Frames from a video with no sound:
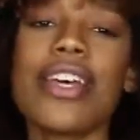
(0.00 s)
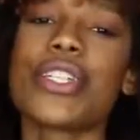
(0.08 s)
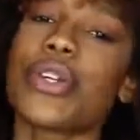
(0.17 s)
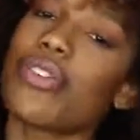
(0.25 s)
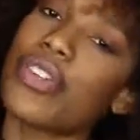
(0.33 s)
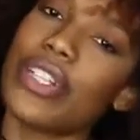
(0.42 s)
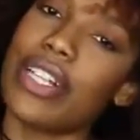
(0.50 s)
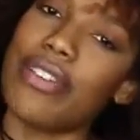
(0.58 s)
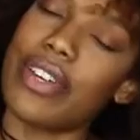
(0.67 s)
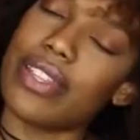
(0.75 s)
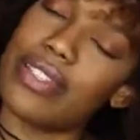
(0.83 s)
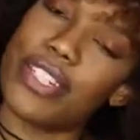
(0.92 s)
so if you're
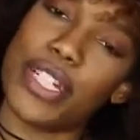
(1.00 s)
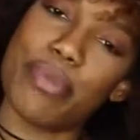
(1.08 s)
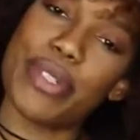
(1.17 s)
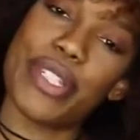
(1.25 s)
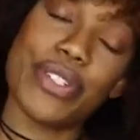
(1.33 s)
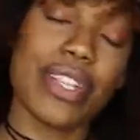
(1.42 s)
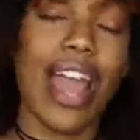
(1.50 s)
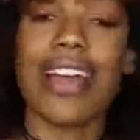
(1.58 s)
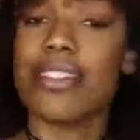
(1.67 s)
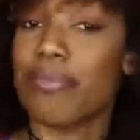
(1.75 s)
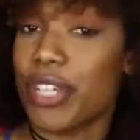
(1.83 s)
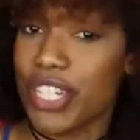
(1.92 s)
loving these jumpsuits
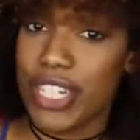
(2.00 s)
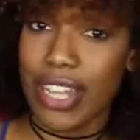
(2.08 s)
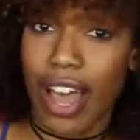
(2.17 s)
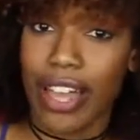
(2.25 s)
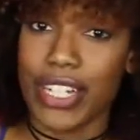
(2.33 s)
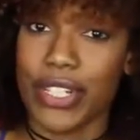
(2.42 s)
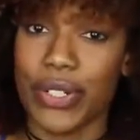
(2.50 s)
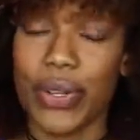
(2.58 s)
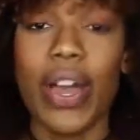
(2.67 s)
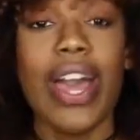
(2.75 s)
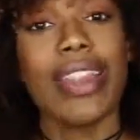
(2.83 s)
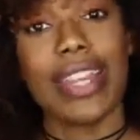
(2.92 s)
as much as I do,